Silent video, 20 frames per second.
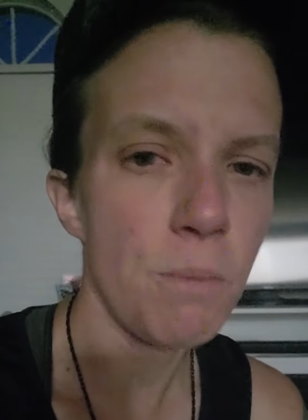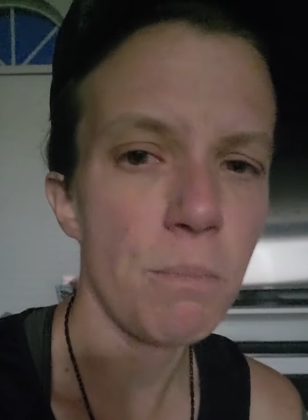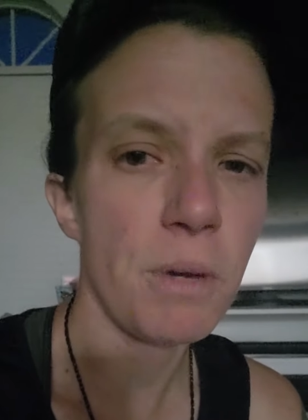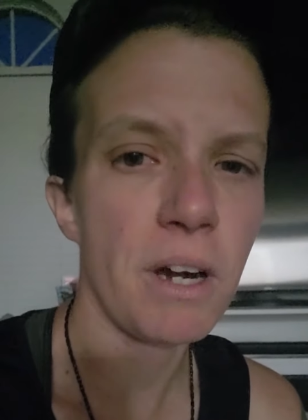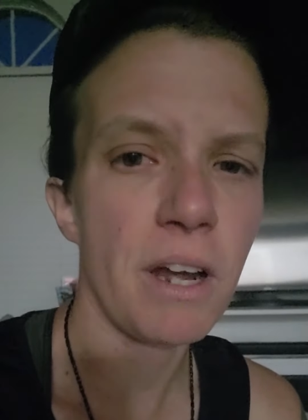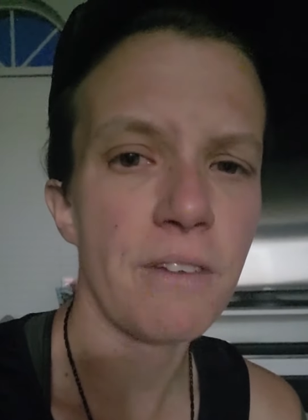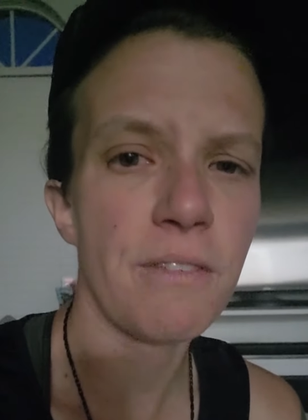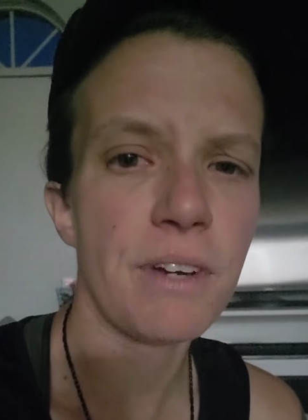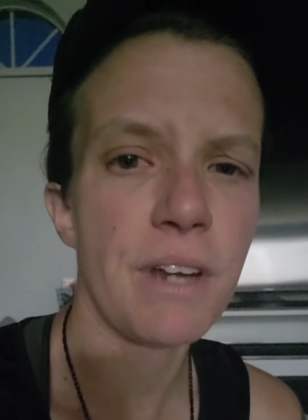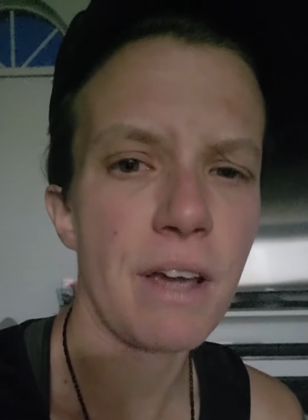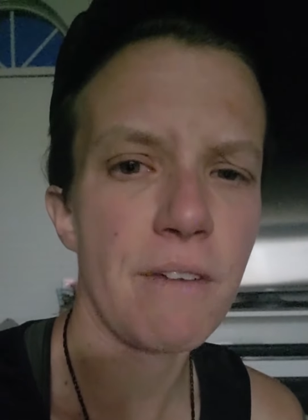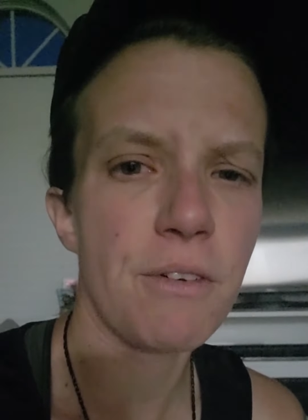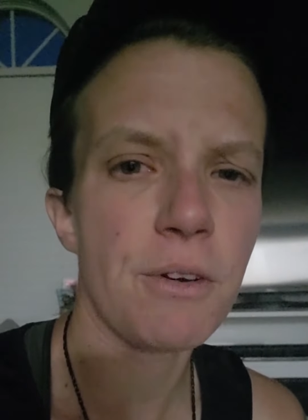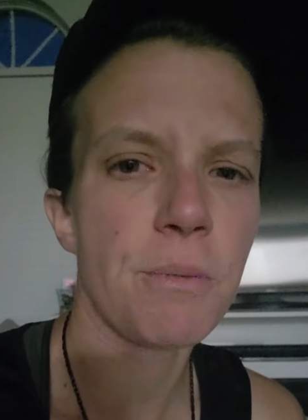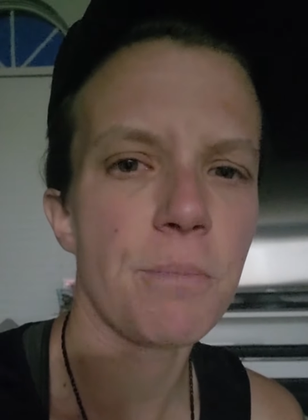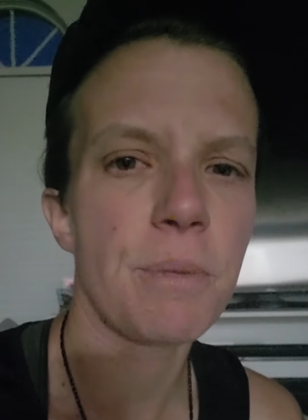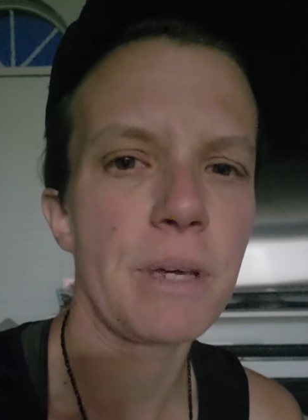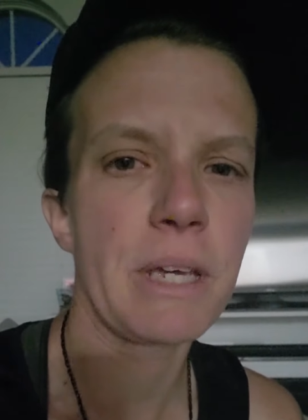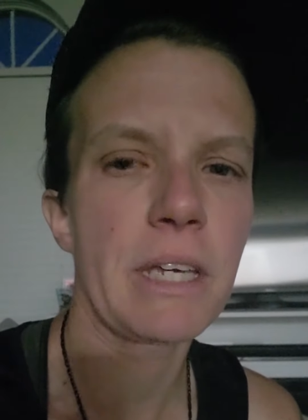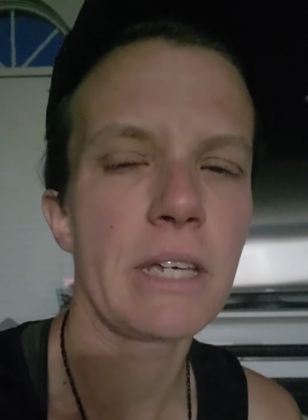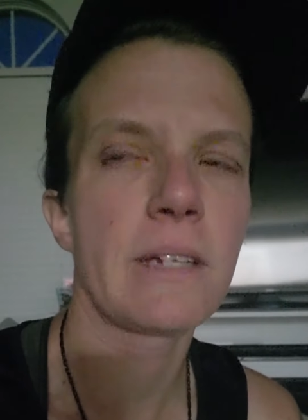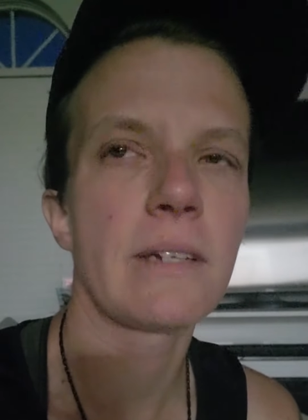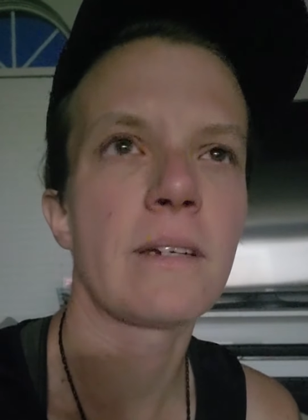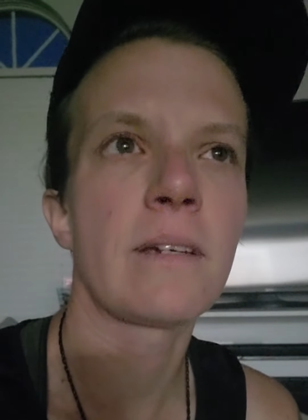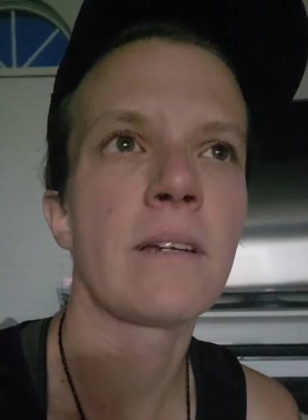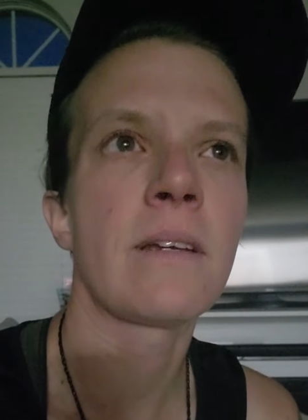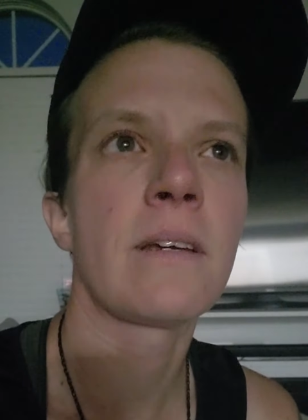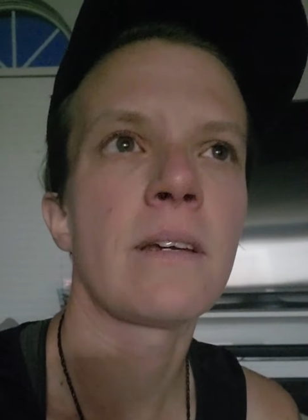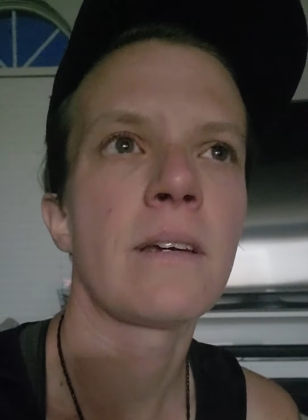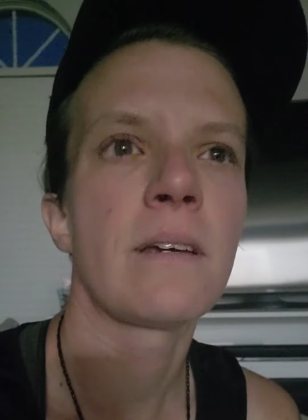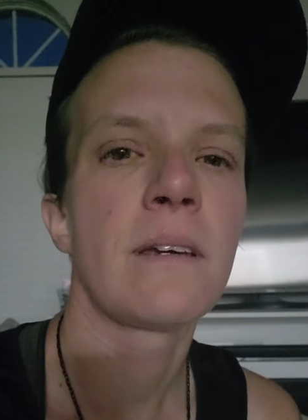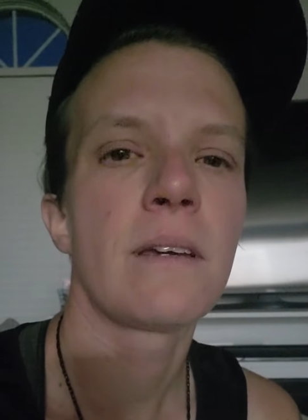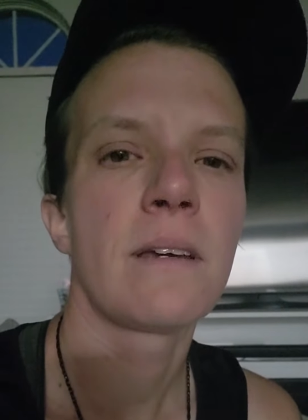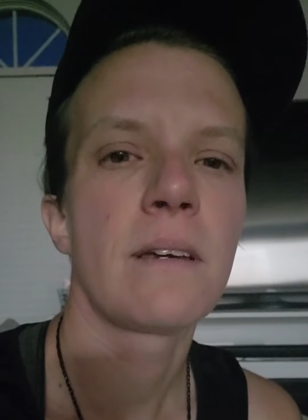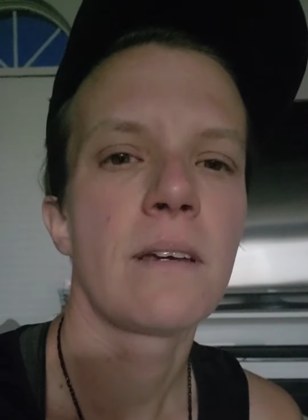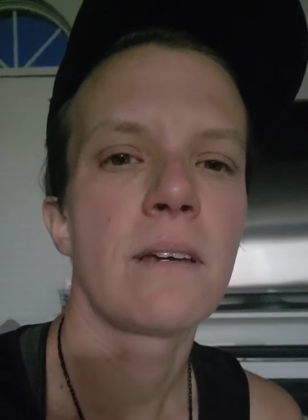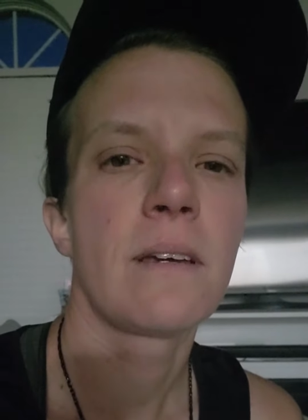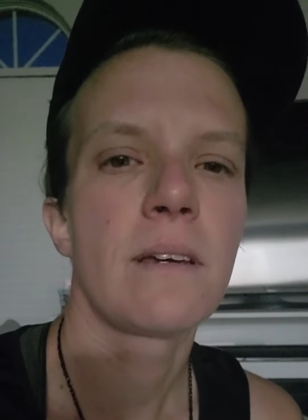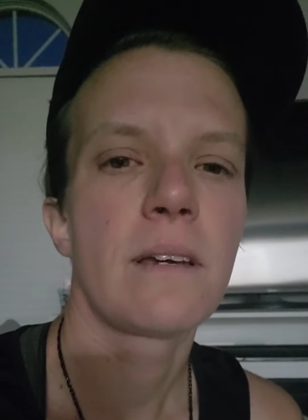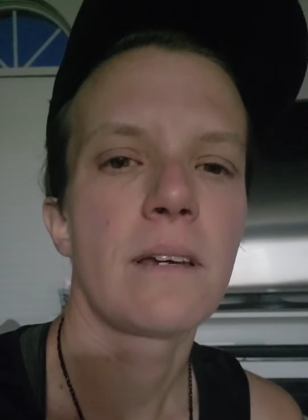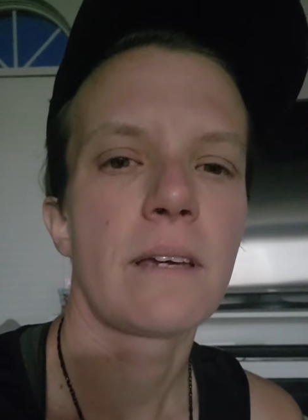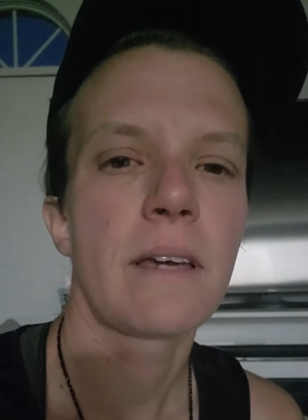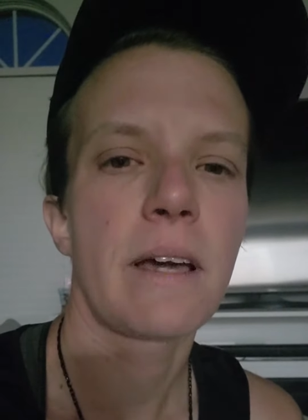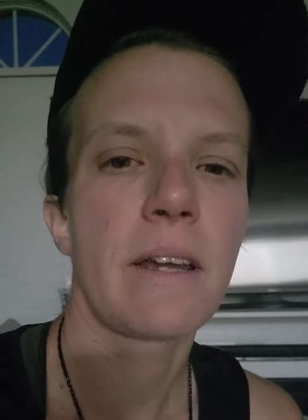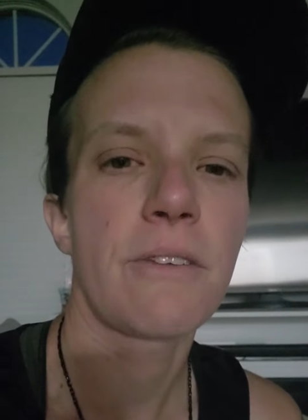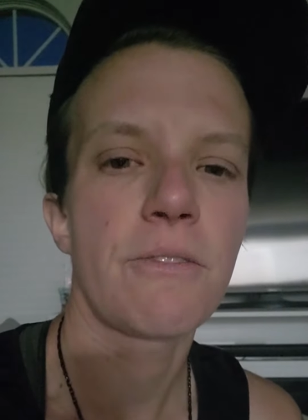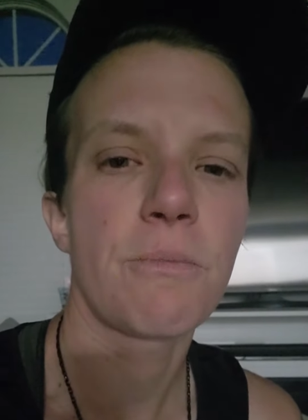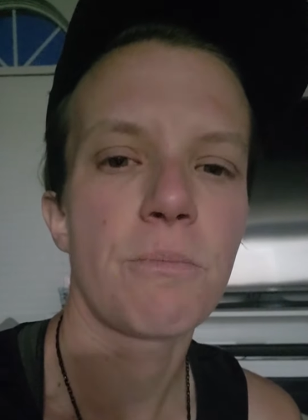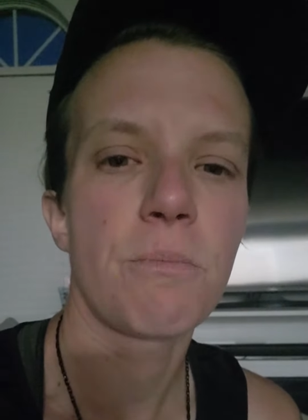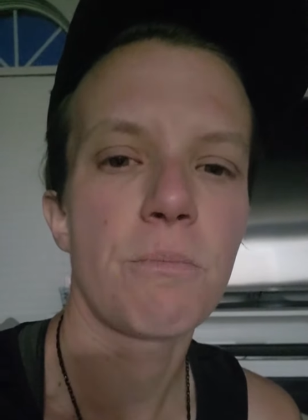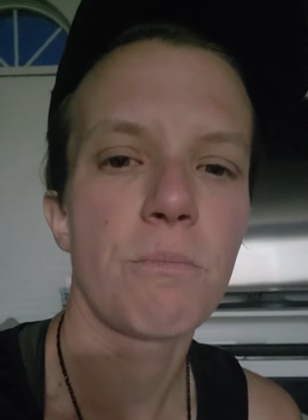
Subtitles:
But I've never been kind of